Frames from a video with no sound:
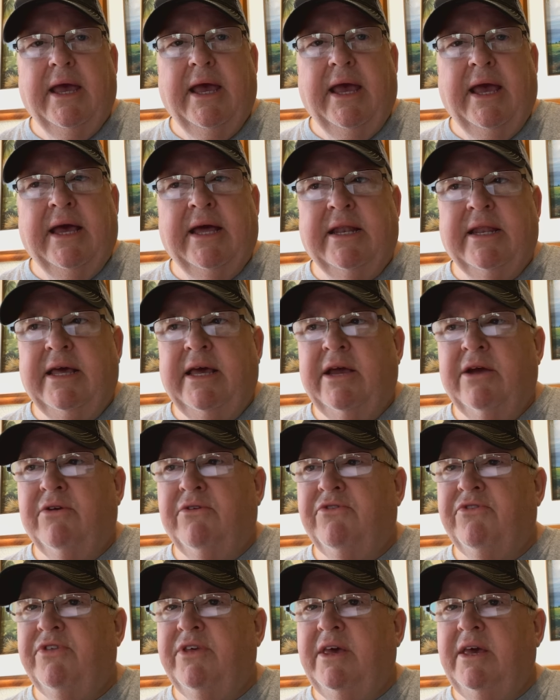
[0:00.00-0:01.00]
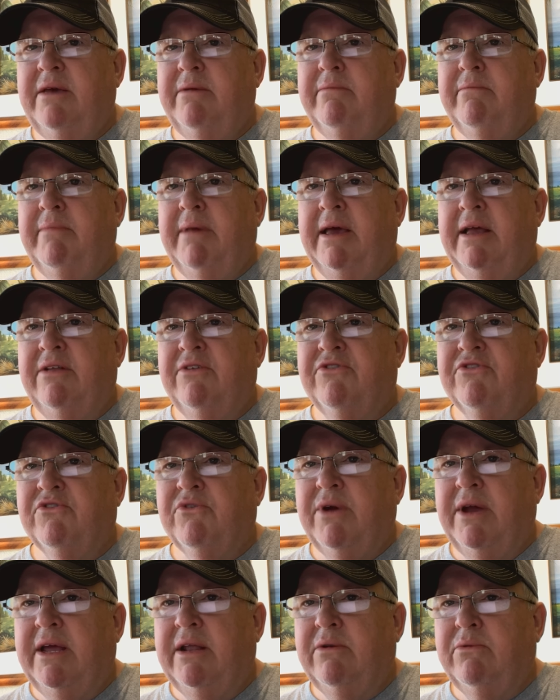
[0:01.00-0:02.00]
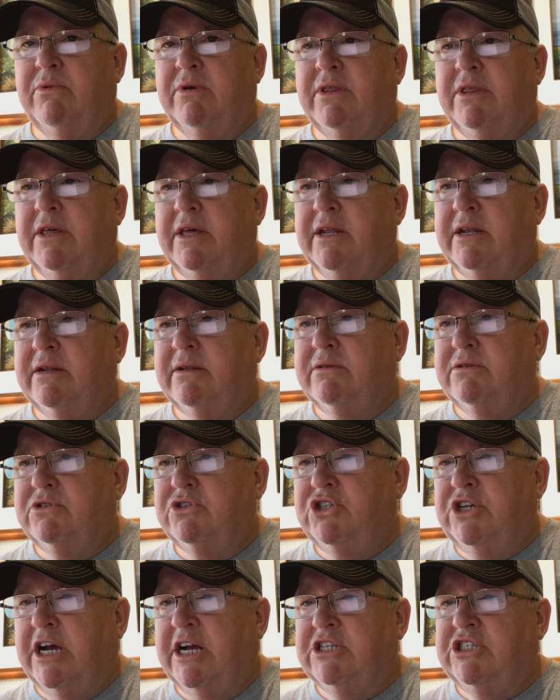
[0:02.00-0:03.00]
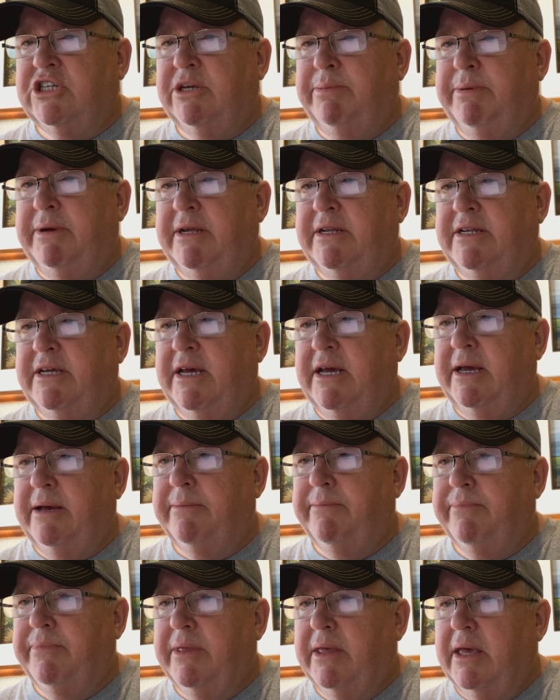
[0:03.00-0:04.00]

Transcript: And here's the main screen within ChatGPT.